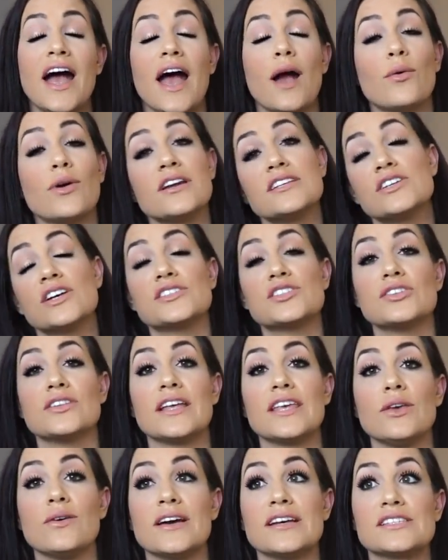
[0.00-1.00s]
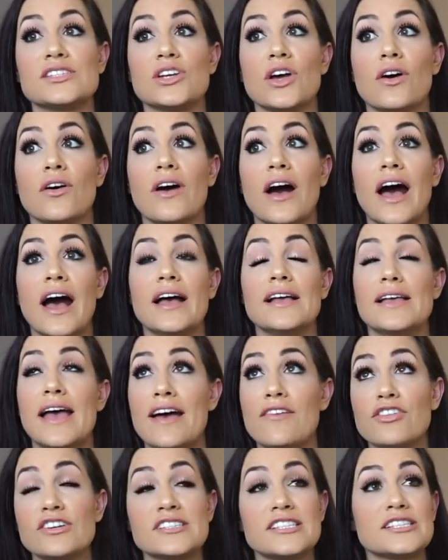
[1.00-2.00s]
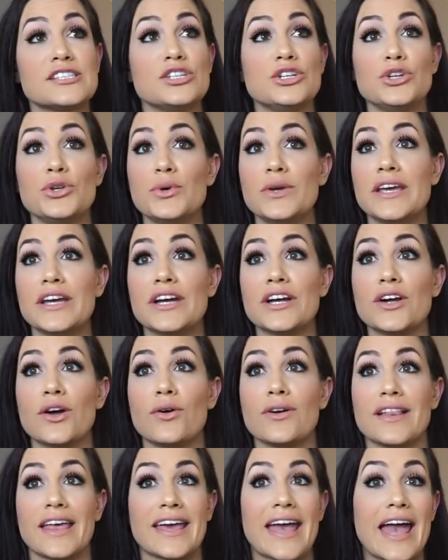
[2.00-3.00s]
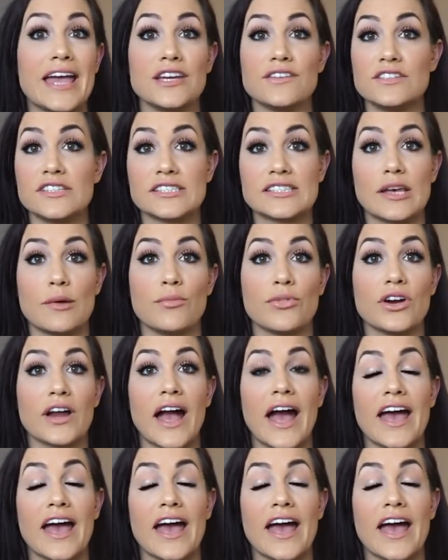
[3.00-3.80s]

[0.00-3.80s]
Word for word: I wanted to also let you guys know ever since the new year or like end of December,